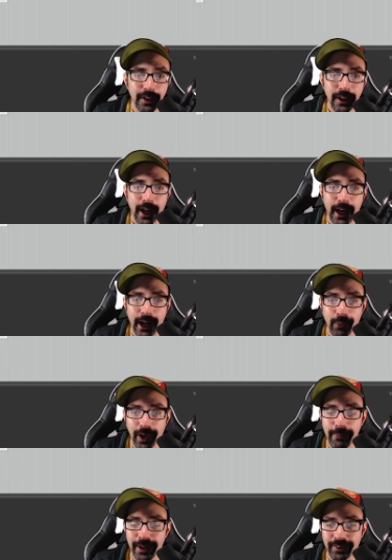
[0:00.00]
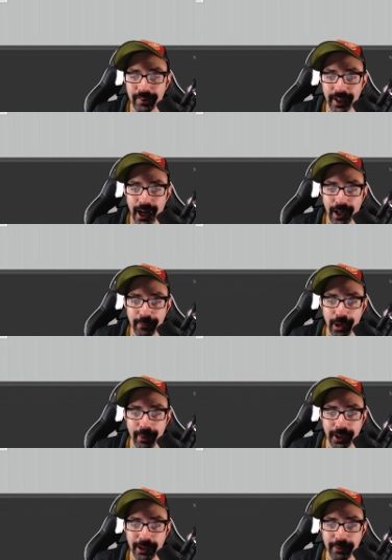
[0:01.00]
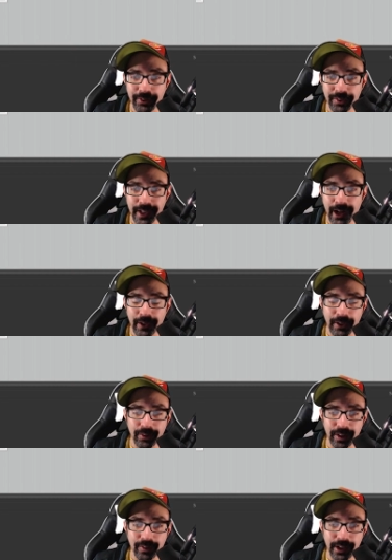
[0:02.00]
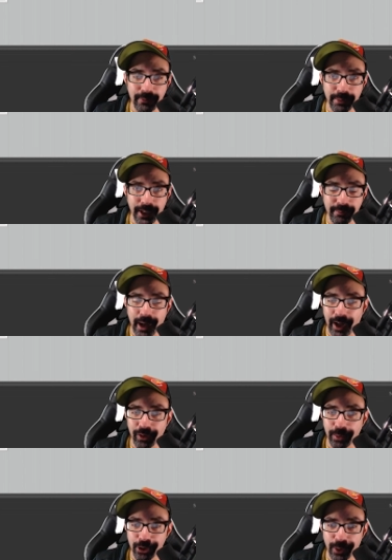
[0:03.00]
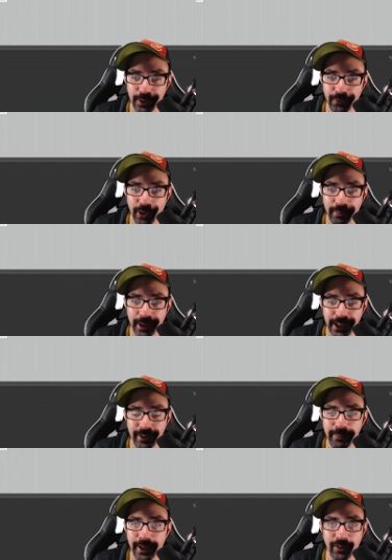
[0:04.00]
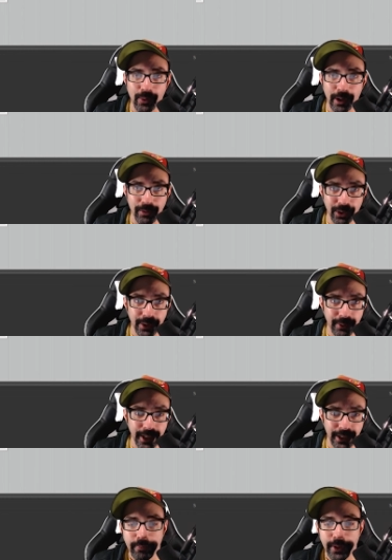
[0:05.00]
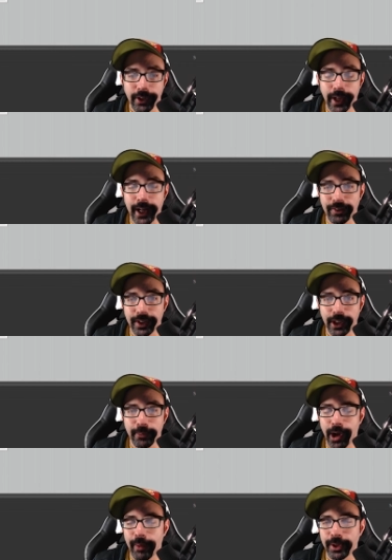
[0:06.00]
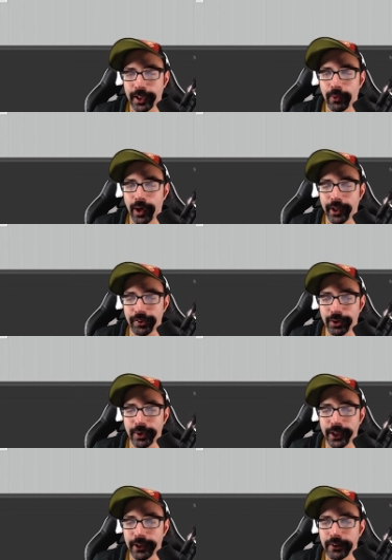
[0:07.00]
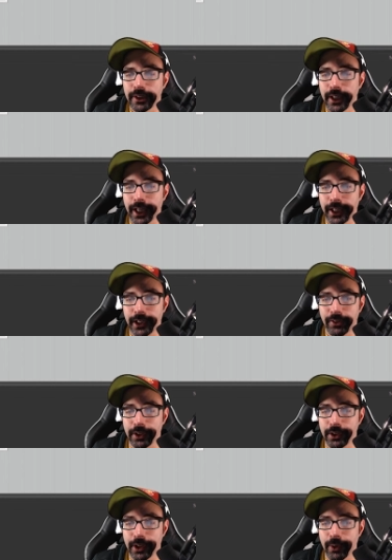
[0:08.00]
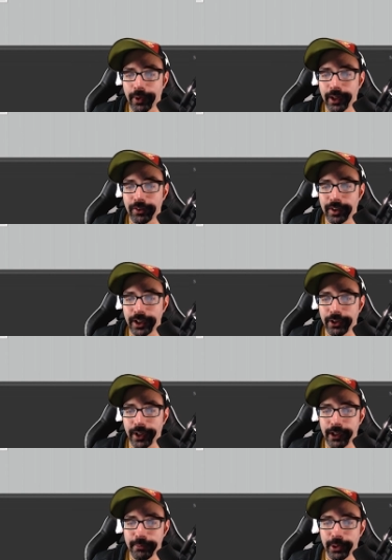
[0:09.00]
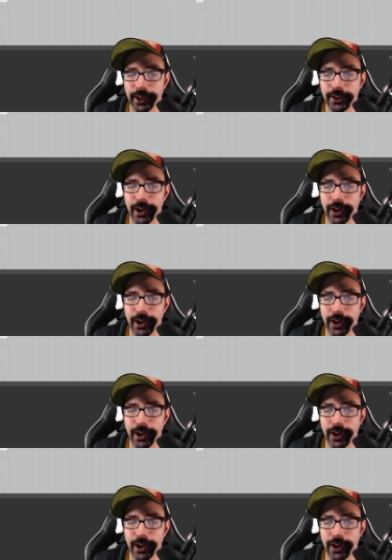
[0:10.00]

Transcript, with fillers: Uh, when I mix it down, I'm probably going to mix it down into 16 bit, possibly 24 bit. It depends on what I'm doing with it. But the last thing you're probably going to want to do here is you're going to want to set your input and your